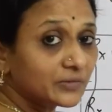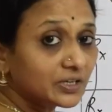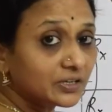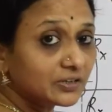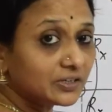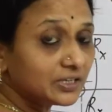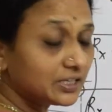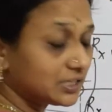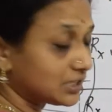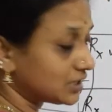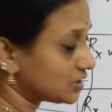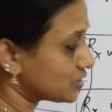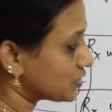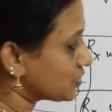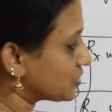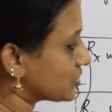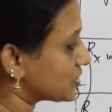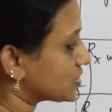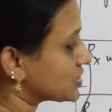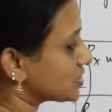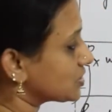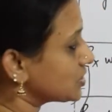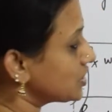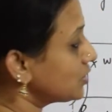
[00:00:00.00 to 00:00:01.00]
Correct. So
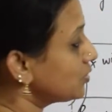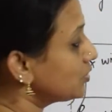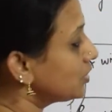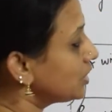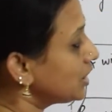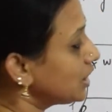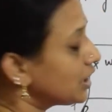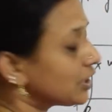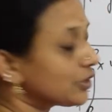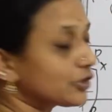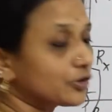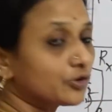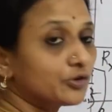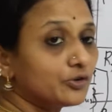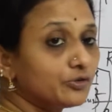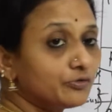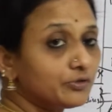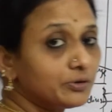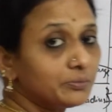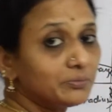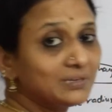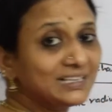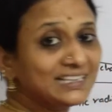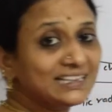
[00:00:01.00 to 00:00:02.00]
this is how you're going to
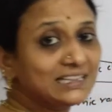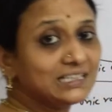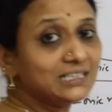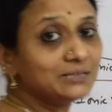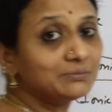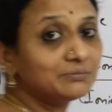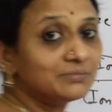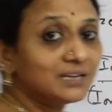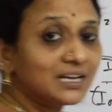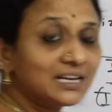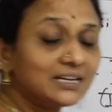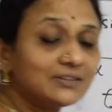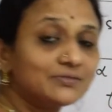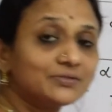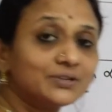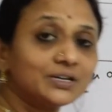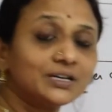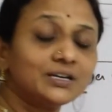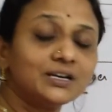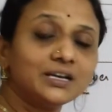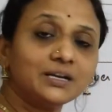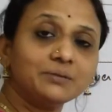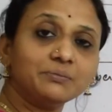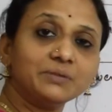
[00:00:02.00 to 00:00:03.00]
form lithium
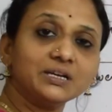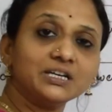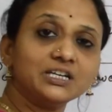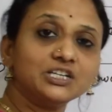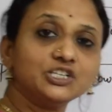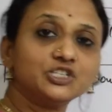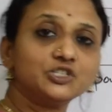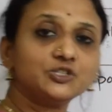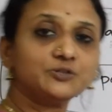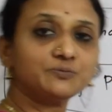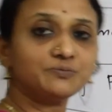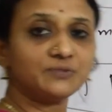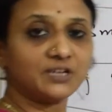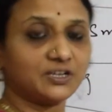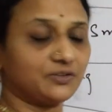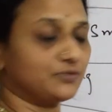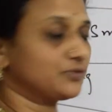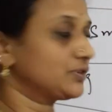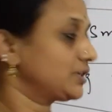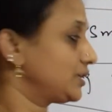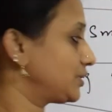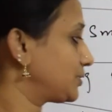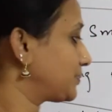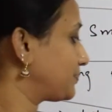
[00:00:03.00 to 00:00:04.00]
nitride and magnesium
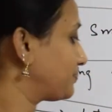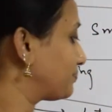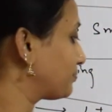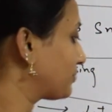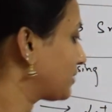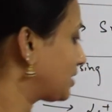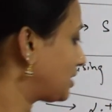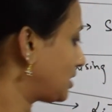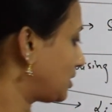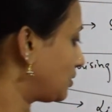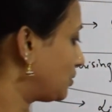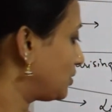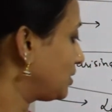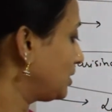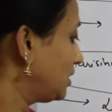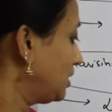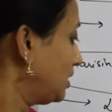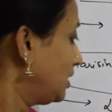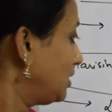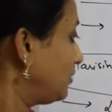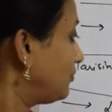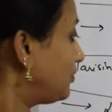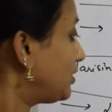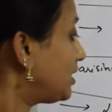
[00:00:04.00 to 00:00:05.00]
nitride. Now,
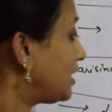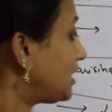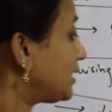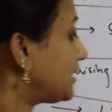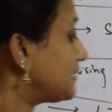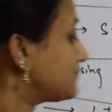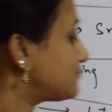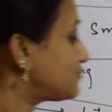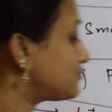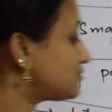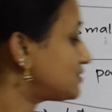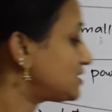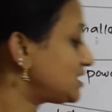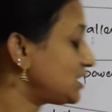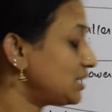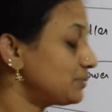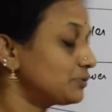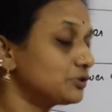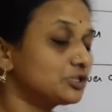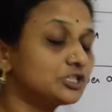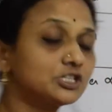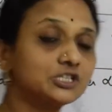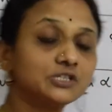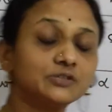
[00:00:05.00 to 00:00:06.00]
when I have to say
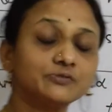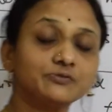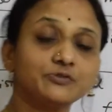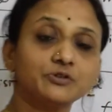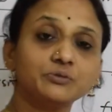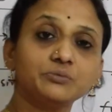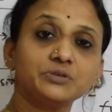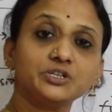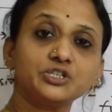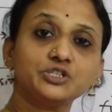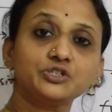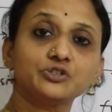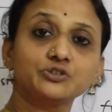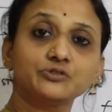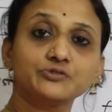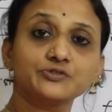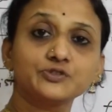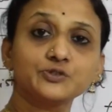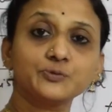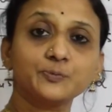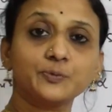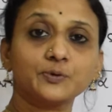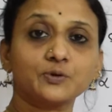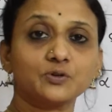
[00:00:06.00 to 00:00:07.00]
about the formation of
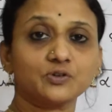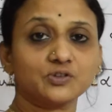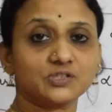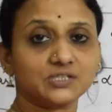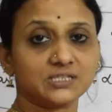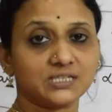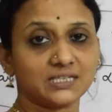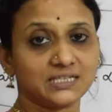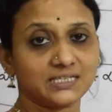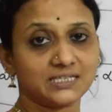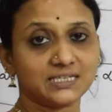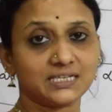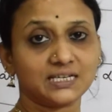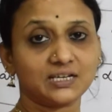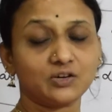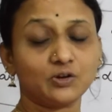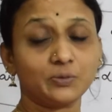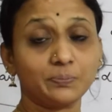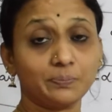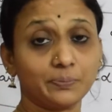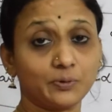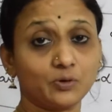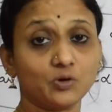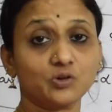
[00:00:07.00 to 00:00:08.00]
superoxides
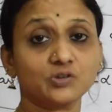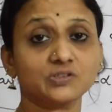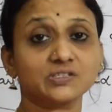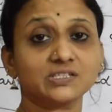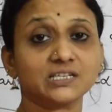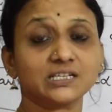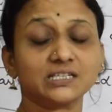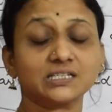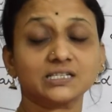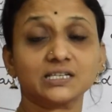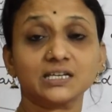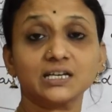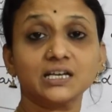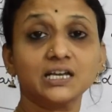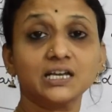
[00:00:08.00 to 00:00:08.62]
and peroxides,